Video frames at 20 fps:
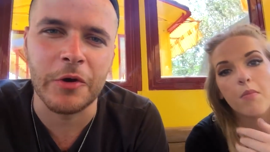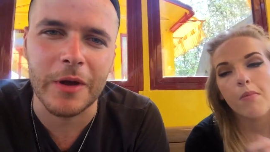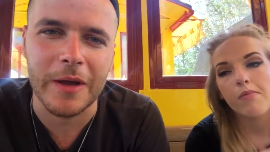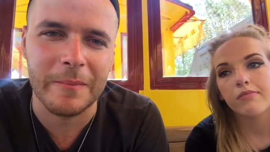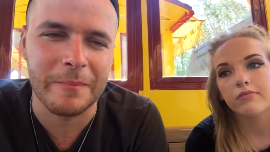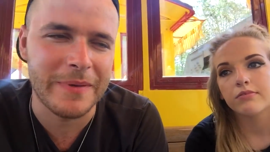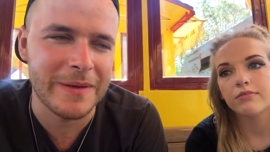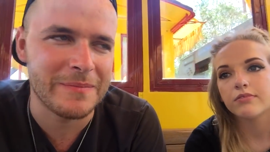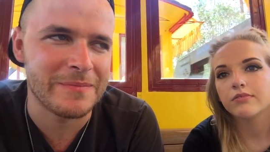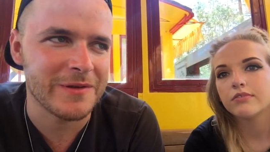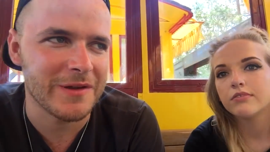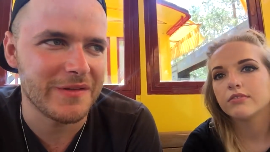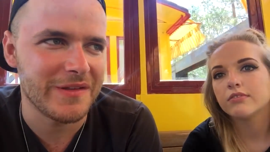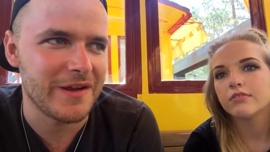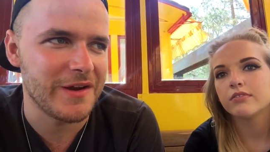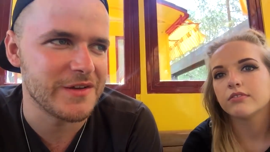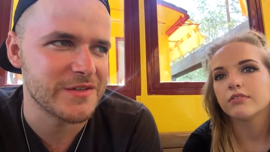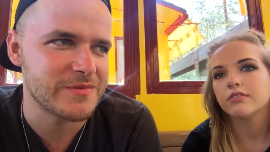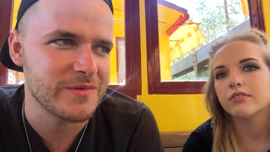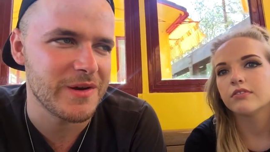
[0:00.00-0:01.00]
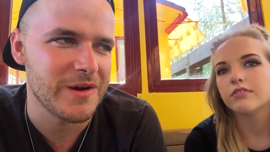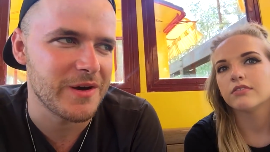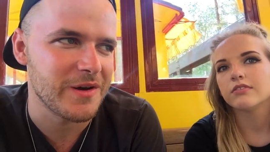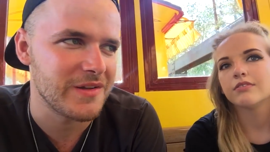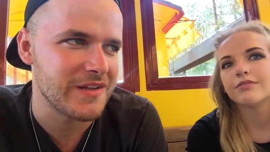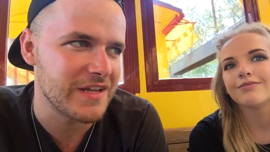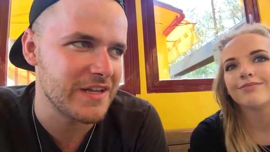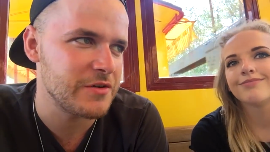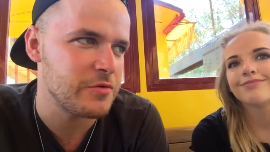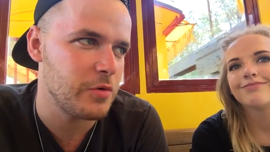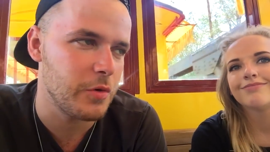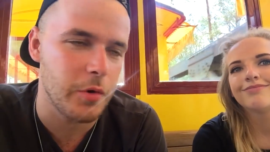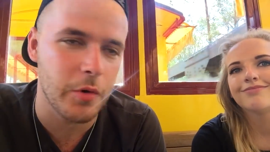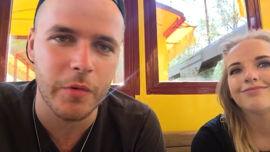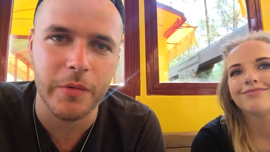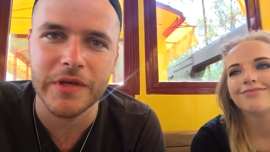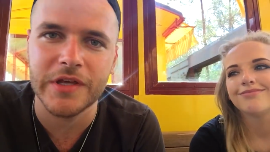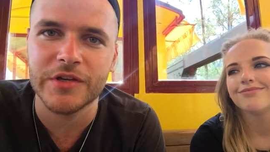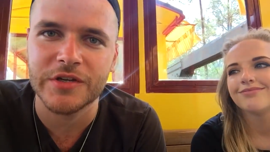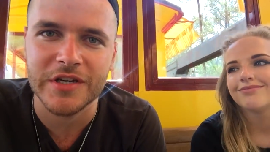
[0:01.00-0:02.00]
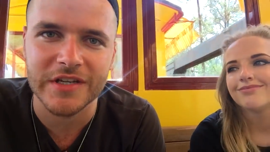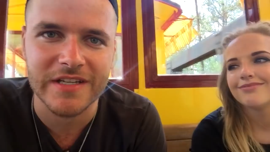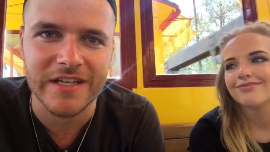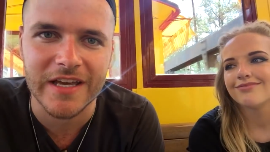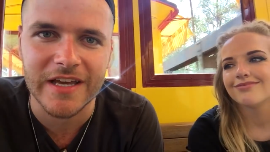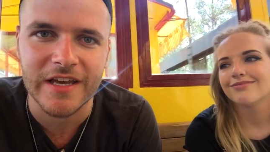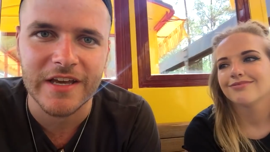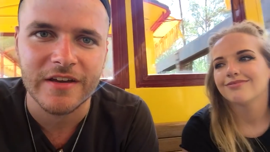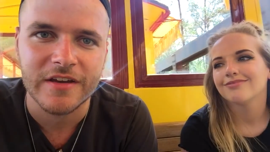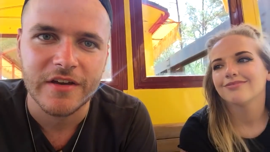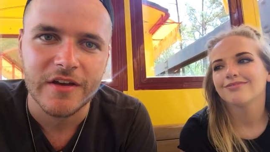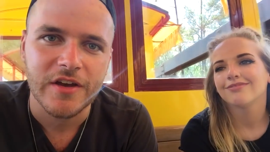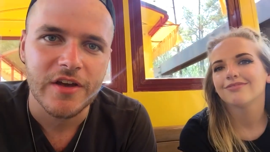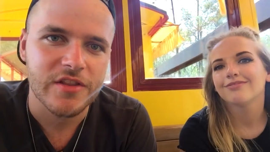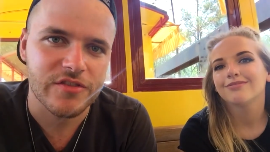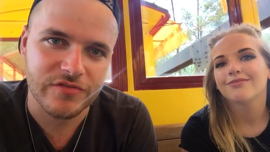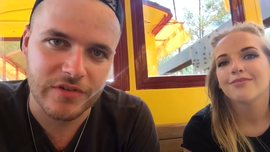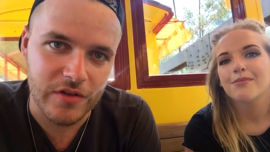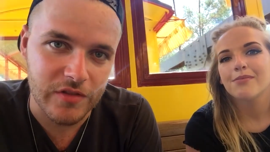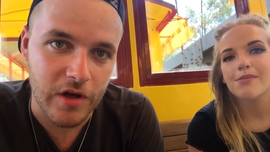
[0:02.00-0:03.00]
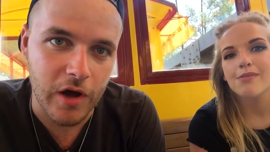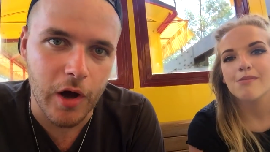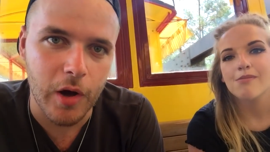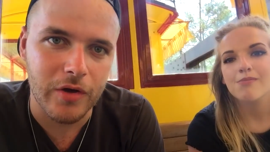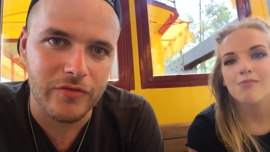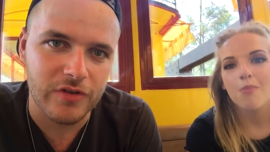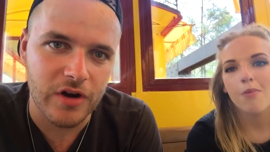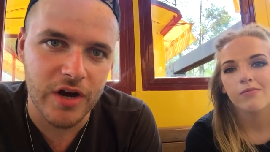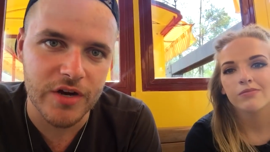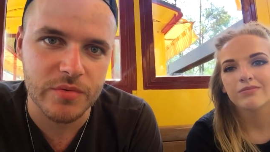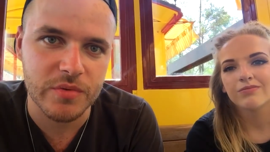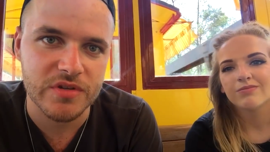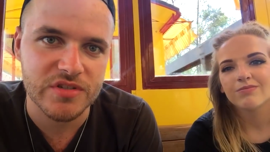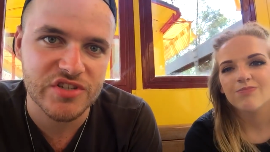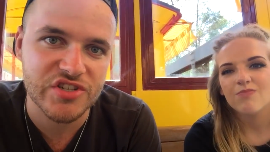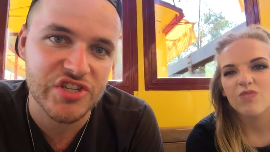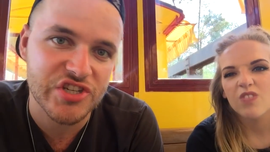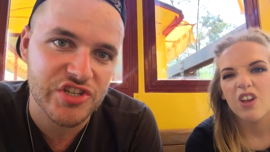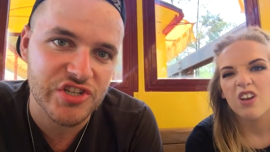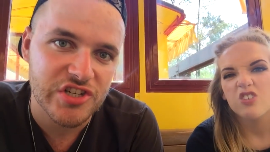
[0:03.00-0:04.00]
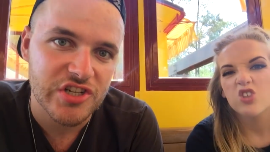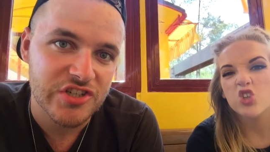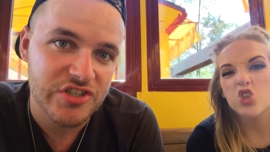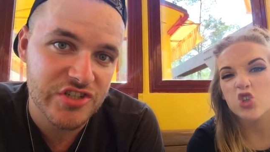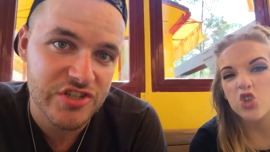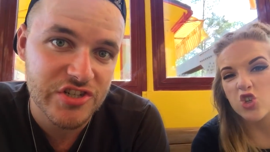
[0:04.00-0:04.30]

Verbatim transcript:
Speaker 1: annoying people on there as well, and they, all you could hear throughout the whole ride was